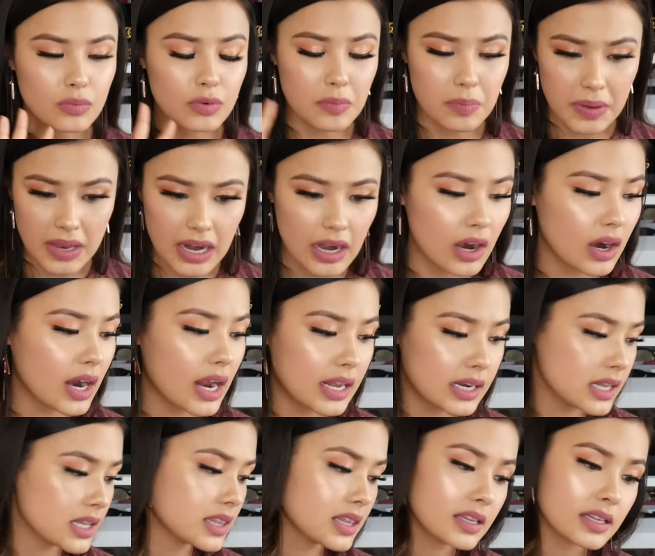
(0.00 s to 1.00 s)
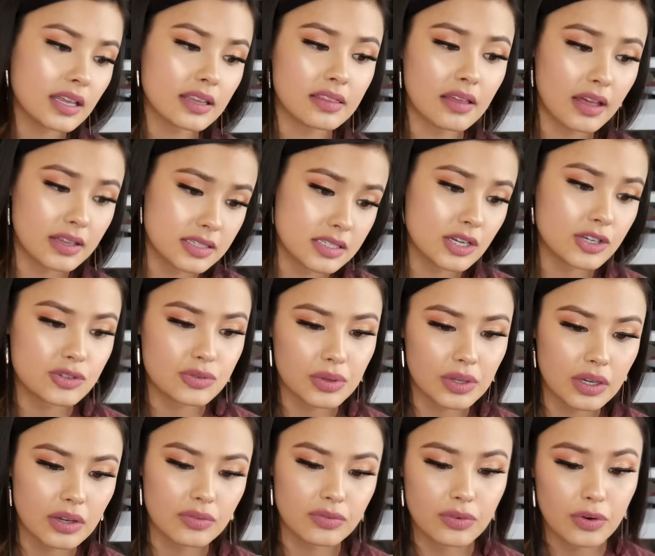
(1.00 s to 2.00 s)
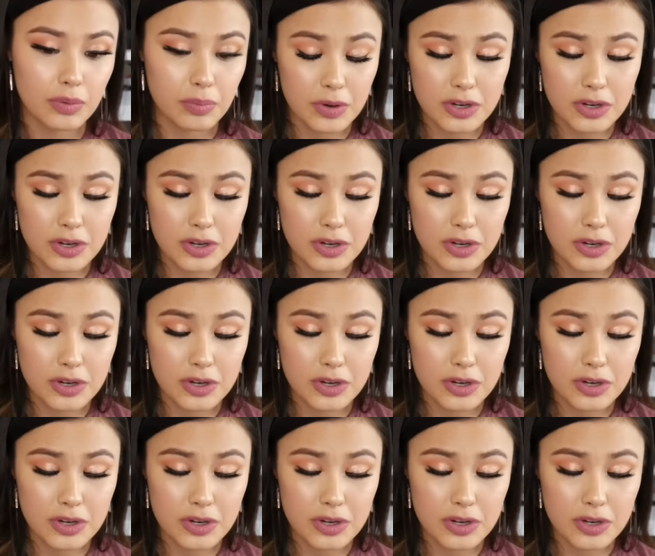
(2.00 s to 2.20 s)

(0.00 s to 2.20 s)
repair, anything like that, snail's really good for.